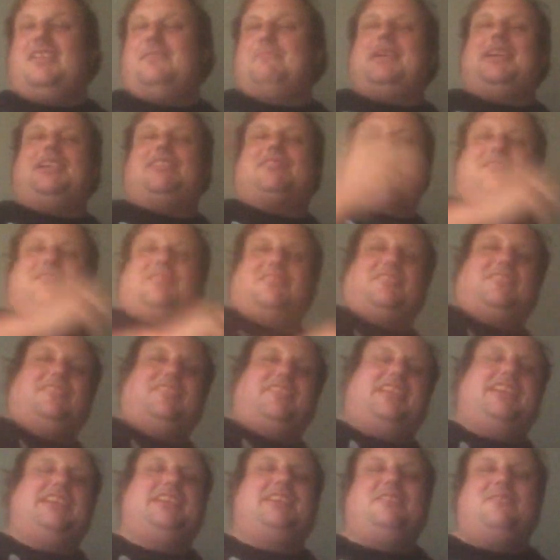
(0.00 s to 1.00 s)
to make sure
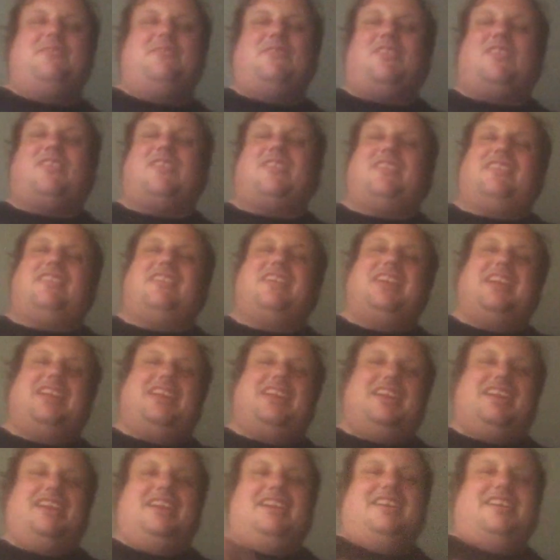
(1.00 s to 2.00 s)
that you are
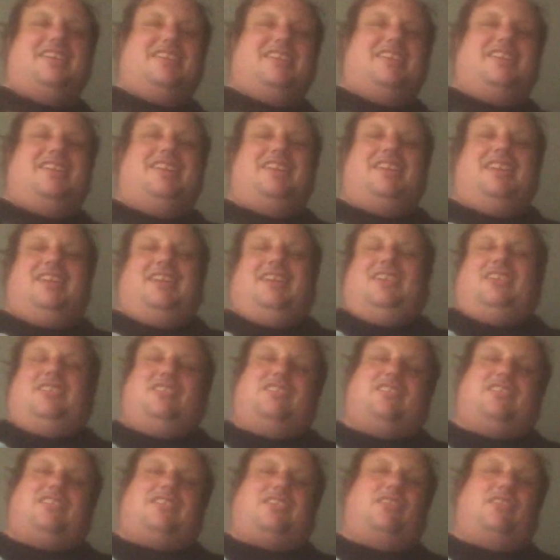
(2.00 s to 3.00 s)

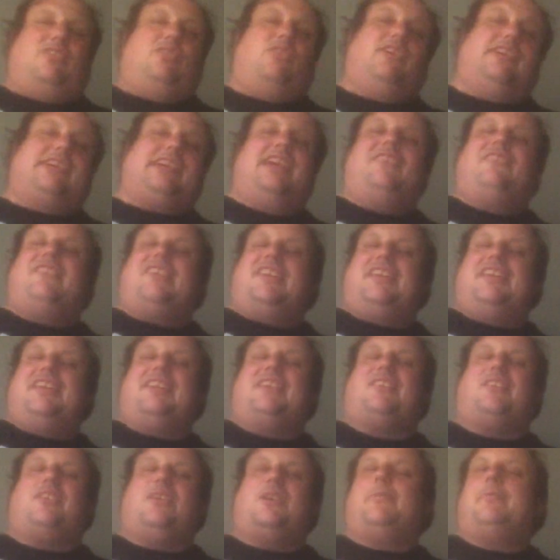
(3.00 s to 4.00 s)
looking where
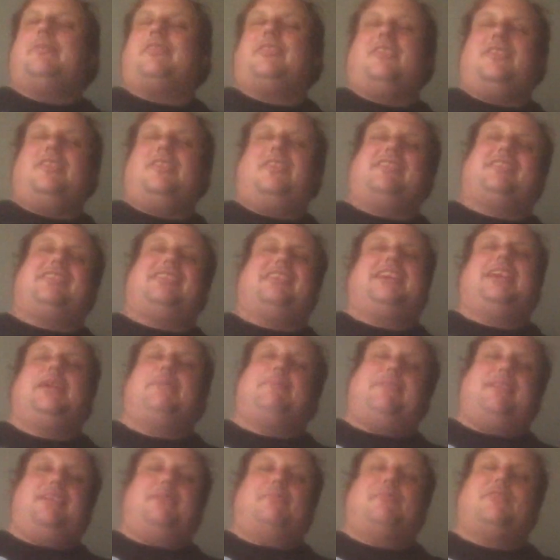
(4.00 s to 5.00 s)
your arms are to
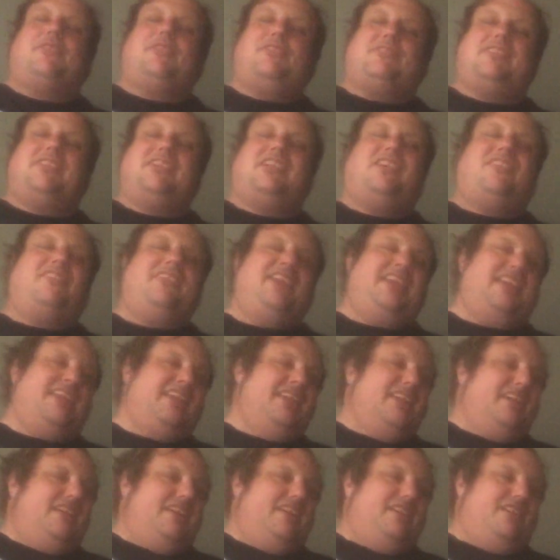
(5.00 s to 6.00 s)
keep the immersion going.
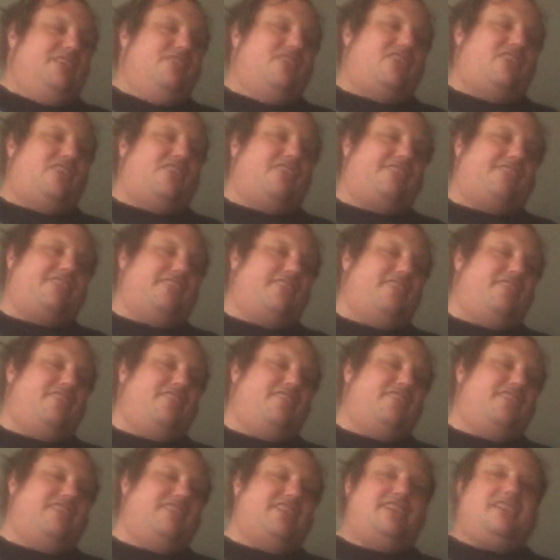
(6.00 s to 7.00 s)
You
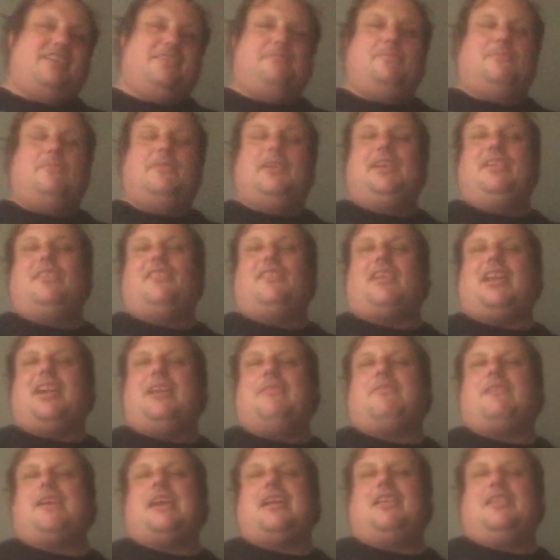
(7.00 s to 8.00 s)
also, when you lie
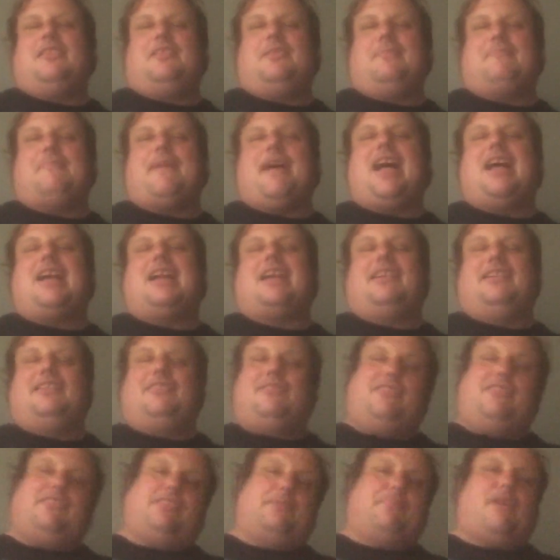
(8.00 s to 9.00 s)
flat on your back, and
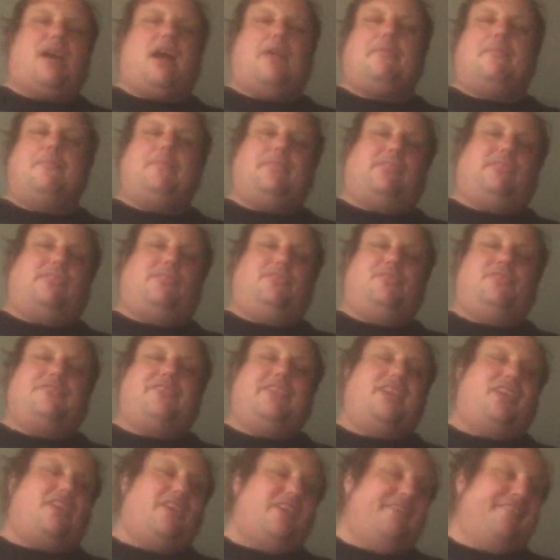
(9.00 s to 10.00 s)
this is the problem with Luge
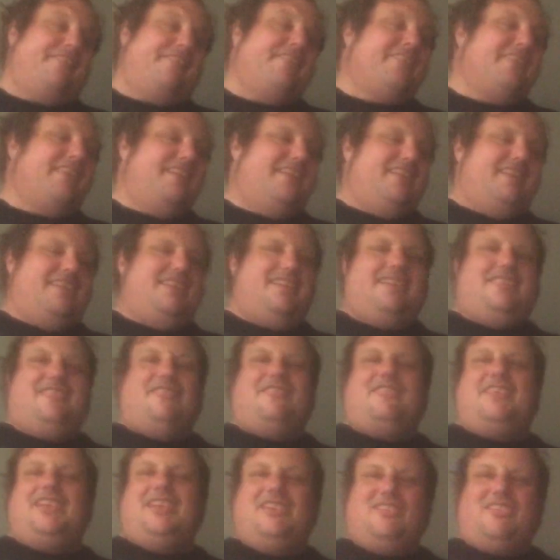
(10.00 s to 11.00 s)
VR,
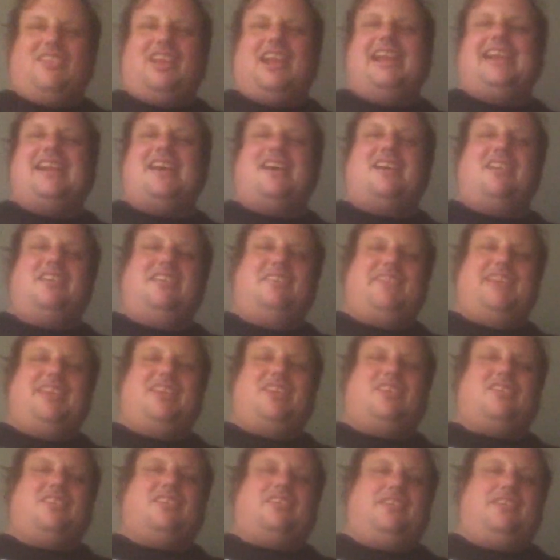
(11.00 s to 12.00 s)
when you lie down in
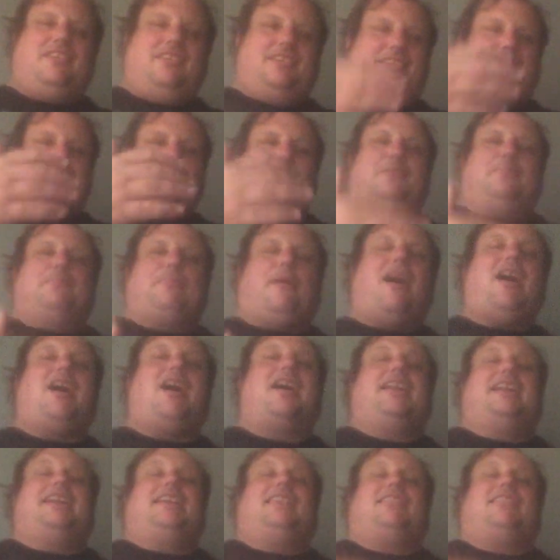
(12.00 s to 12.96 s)
VR, your body